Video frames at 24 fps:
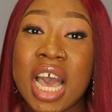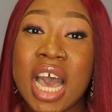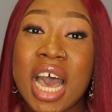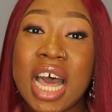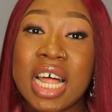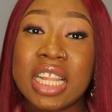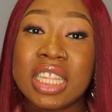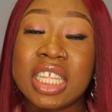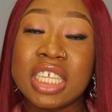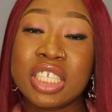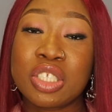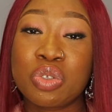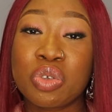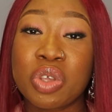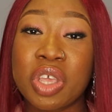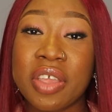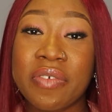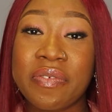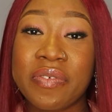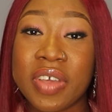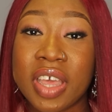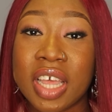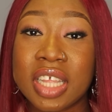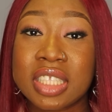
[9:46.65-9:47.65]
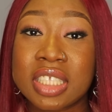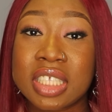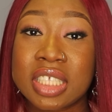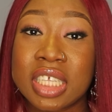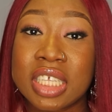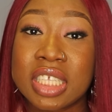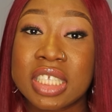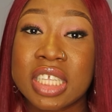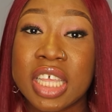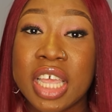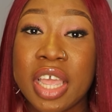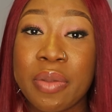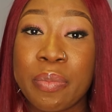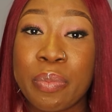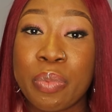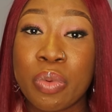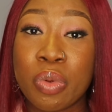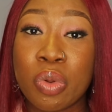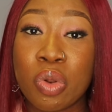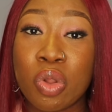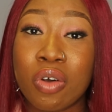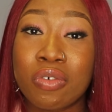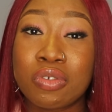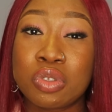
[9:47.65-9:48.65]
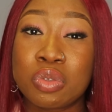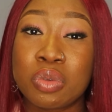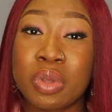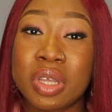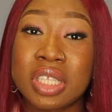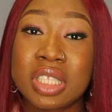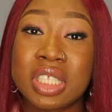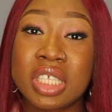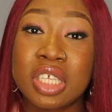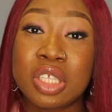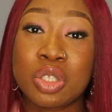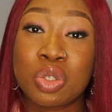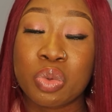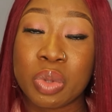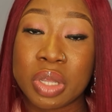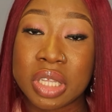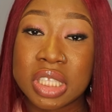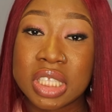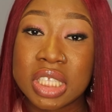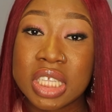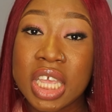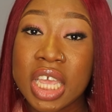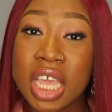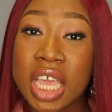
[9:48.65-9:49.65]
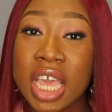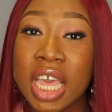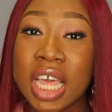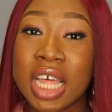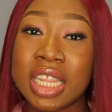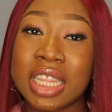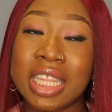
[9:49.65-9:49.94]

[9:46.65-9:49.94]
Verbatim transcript: and this took effect since April of 2020.